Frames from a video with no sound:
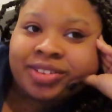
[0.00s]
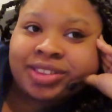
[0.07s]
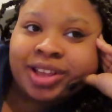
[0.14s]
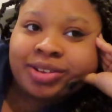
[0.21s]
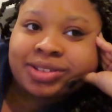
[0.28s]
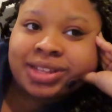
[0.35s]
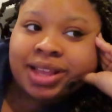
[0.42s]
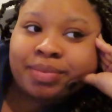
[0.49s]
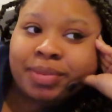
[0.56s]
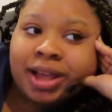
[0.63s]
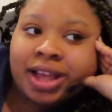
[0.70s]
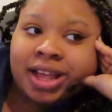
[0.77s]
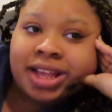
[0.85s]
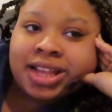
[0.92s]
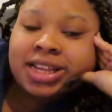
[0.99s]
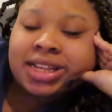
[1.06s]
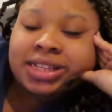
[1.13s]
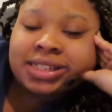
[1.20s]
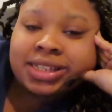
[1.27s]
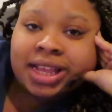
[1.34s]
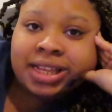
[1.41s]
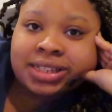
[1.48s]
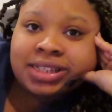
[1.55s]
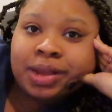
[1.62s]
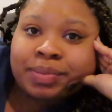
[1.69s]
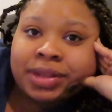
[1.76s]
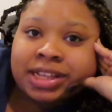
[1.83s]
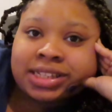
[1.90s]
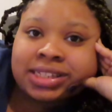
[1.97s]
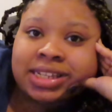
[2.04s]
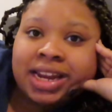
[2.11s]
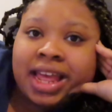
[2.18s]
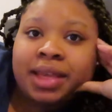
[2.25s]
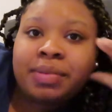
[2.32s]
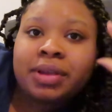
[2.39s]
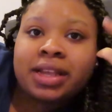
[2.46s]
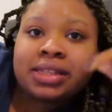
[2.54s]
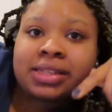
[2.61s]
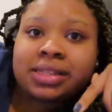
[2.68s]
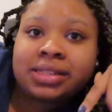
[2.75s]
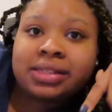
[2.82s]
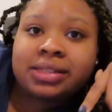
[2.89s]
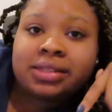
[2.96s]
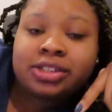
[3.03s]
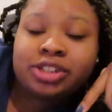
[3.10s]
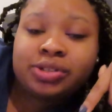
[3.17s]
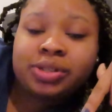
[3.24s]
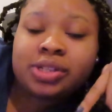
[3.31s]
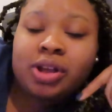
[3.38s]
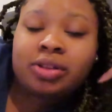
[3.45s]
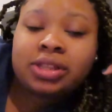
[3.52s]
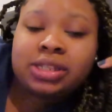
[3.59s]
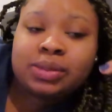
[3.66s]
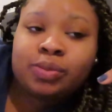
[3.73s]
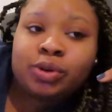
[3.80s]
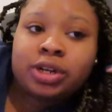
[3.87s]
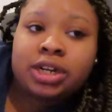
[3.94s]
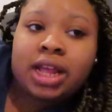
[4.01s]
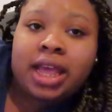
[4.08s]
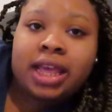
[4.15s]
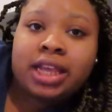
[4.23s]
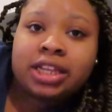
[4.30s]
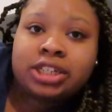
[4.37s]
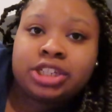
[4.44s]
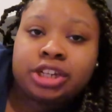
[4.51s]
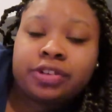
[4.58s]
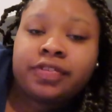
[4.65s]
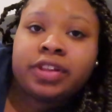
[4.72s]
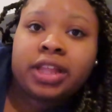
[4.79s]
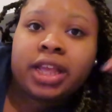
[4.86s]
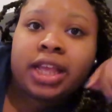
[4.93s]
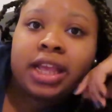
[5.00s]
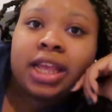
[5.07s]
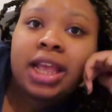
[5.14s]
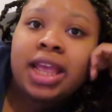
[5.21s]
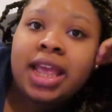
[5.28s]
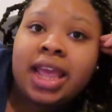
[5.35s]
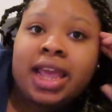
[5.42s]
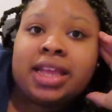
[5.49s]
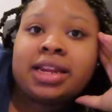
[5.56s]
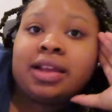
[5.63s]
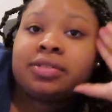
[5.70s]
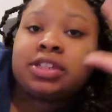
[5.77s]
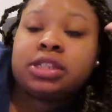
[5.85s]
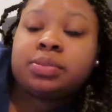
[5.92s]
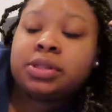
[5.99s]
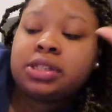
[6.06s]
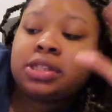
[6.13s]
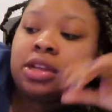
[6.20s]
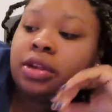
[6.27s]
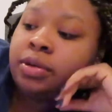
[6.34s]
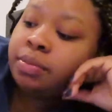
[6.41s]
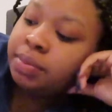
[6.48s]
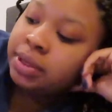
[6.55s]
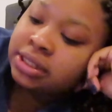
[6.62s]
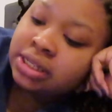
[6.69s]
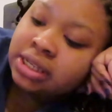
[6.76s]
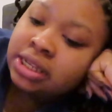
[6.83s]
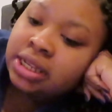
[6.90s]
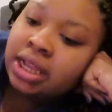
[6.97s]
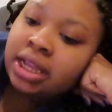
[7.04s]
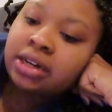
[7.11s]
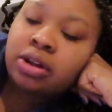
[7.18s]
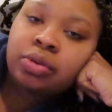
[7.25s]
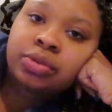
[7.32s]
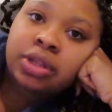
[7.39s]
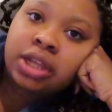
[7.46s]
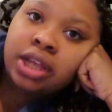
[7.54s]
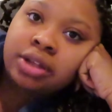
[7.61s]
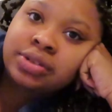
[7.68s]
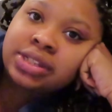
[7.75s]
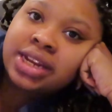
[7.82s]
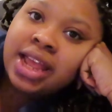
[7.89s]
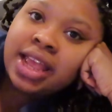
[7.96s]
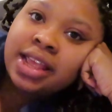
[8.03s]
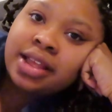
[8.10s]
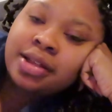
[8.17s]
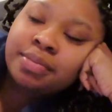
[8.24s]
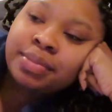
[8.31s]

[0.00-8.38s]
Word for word: That was like my second time eating today because as you saw this morning I ate Chick-fil-A and I've just been so busy and on the go today.